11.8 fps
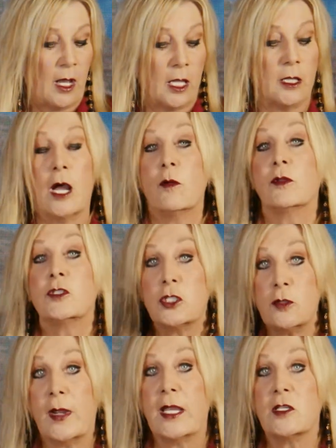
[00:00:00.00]
along with
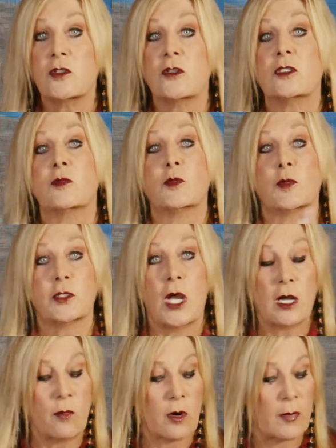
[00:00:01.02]
two angels, which we'll
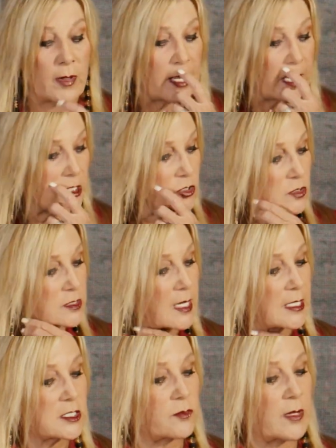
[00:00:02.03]
talk more about angels
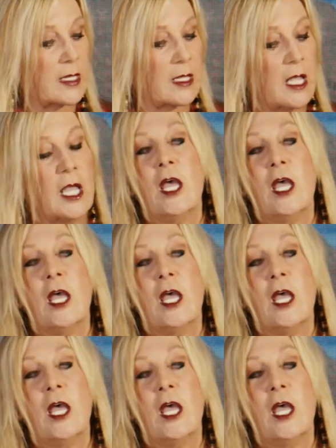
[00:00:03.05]
next week.